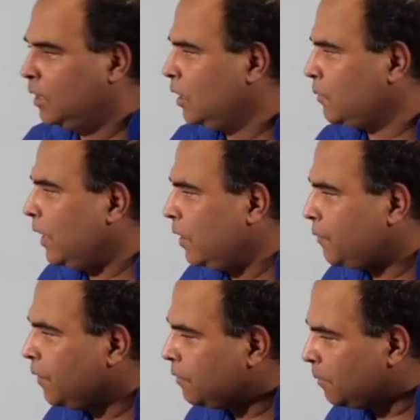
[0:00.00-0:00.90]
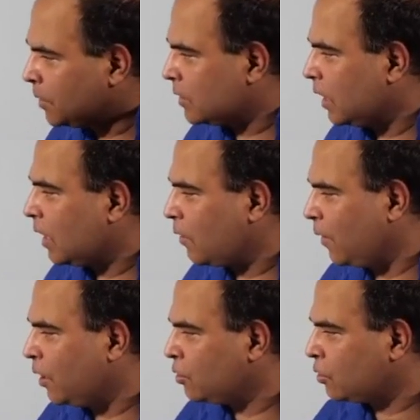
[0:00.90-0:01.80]
is very different from a skill
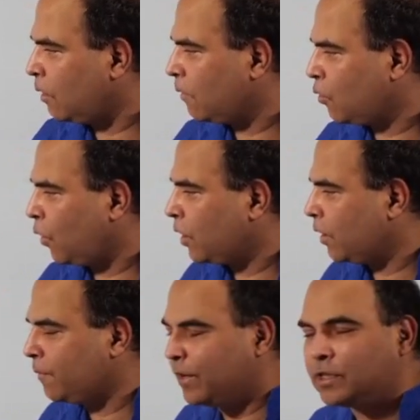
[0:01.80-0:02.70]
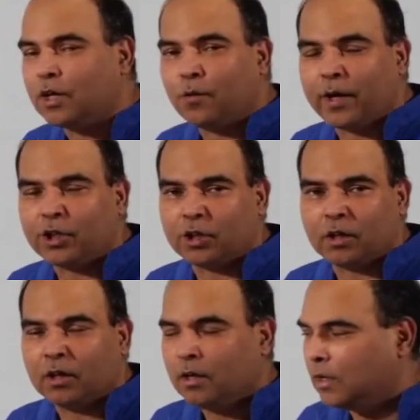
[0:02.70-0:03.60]
required to solve a quantitative reasoning
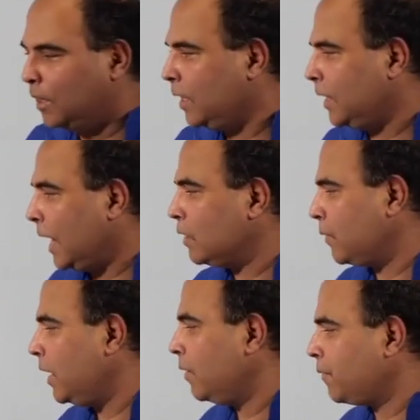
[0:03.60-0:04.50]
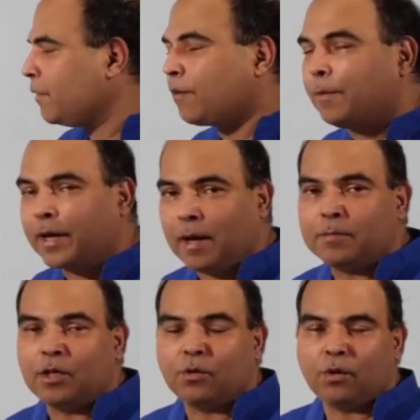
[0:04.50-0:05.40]
question. And that is very different from a
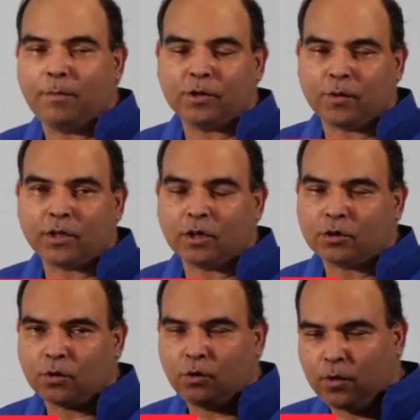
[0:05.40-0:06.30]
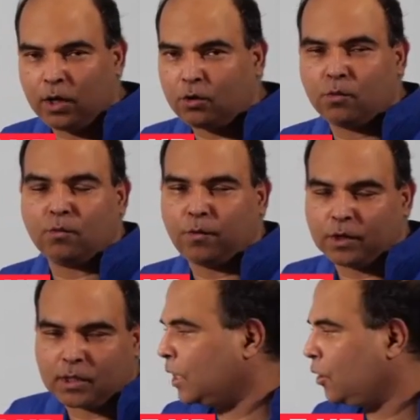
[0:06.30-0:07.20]
games and tournaments question. So you need to
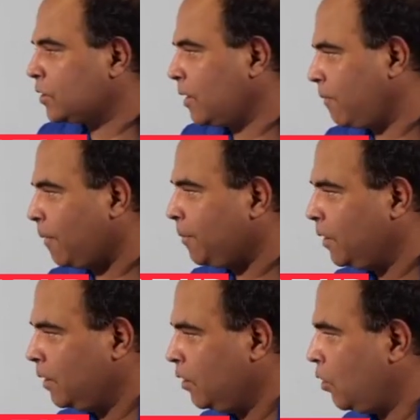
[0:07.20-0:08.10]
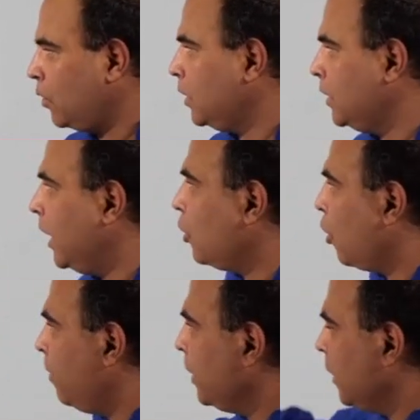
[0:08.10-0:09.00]
first skill yourself up on these eight
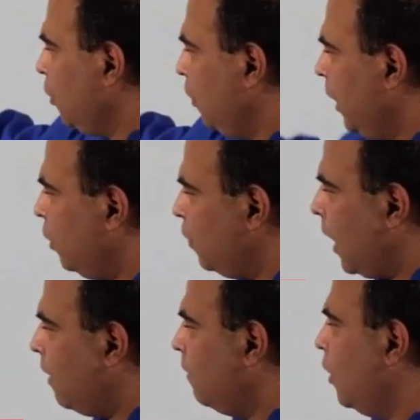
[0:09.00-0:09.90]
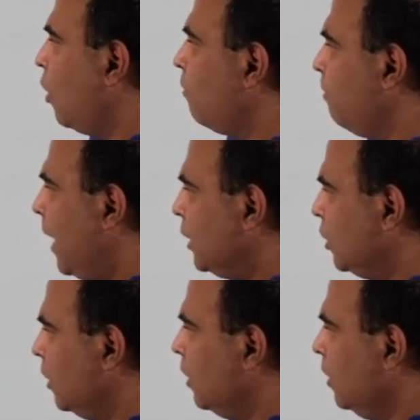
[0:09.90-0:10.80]
topics, and you need to have a lot of
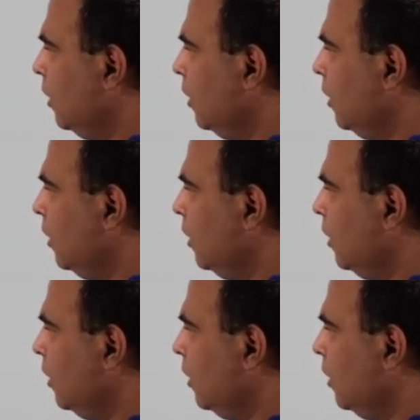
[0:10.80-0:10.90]
passion.